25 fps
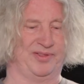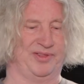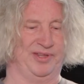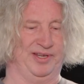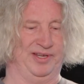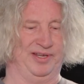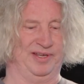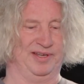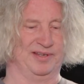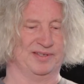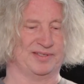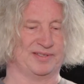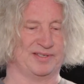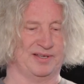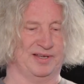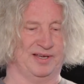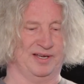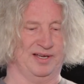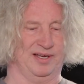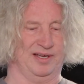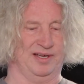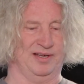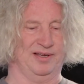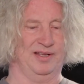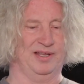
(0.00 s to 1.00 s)
things.
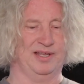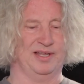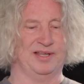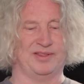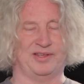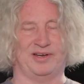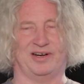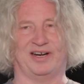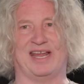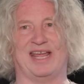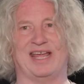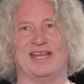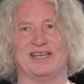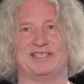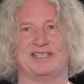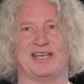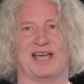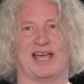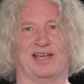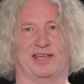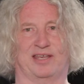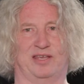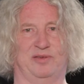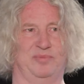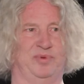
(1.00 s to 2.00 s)
Uh, they're
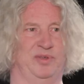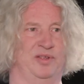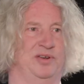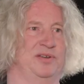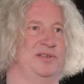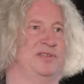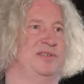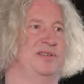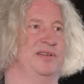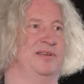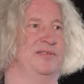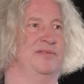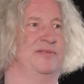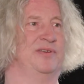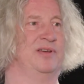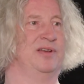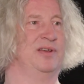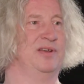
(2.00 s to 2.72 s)
anti-commutative.